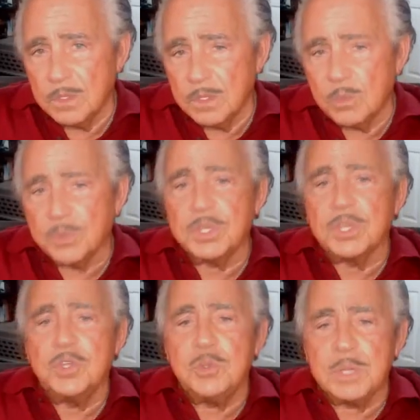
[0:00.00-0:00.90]
with the
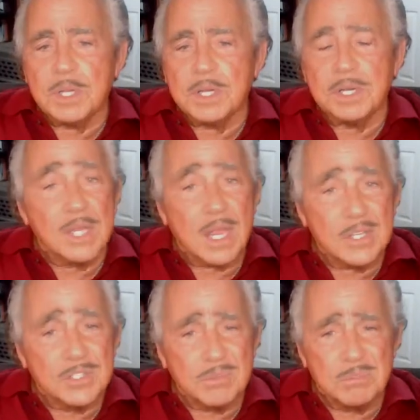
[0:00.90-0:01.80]
accumulated
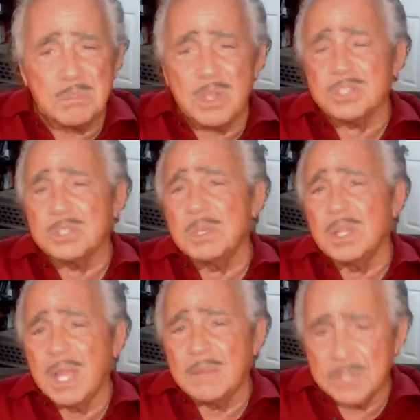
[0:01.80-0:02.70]
knowledge of multiple
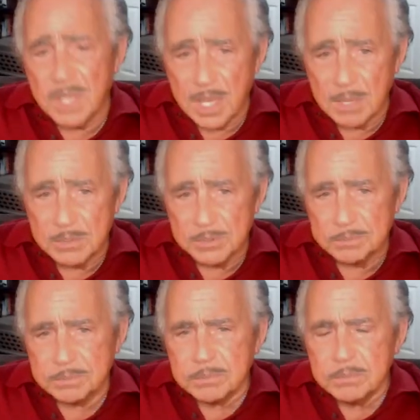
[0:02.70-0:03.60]
lifetimes.
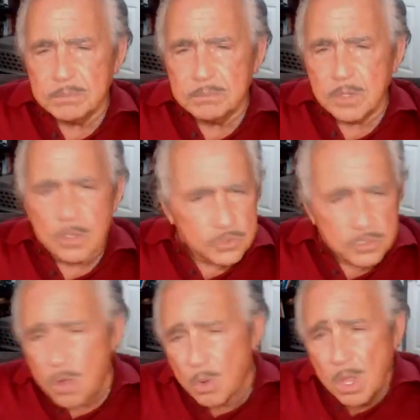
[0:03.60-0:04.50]

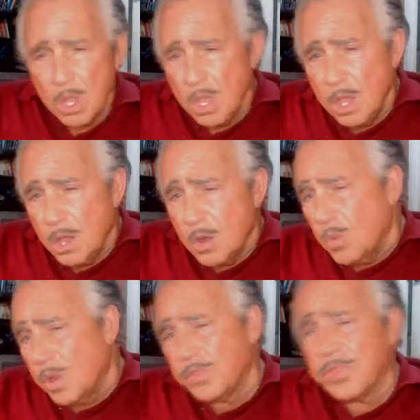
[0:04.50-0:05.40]
So,
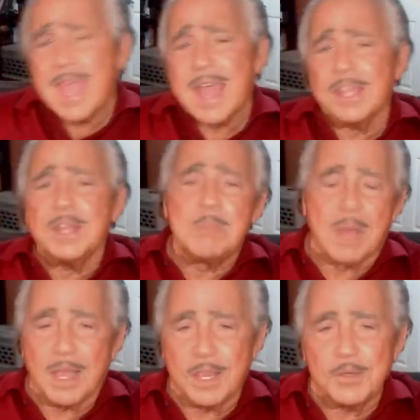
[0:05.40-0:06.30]
with that in
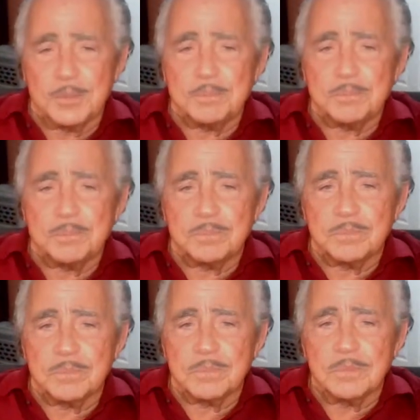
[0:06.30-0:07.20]
mind,
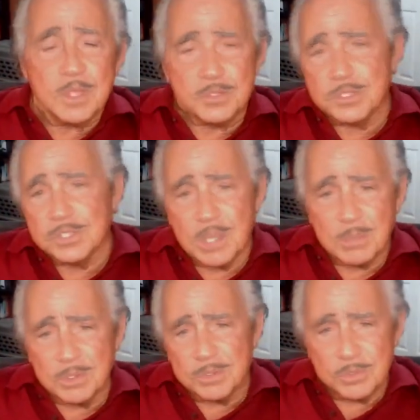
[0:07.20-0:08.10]
let's
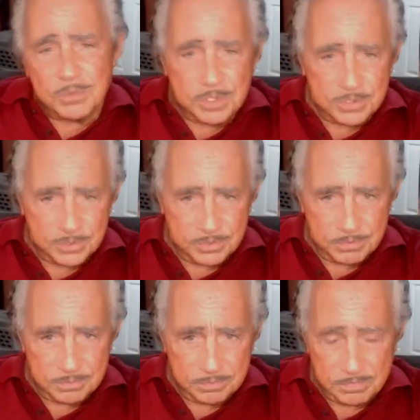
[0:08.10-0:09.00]
examine the two reasons
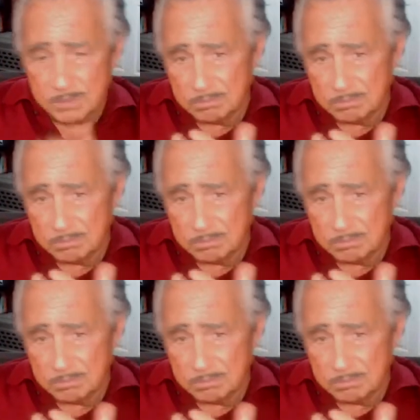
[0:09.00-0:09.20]
that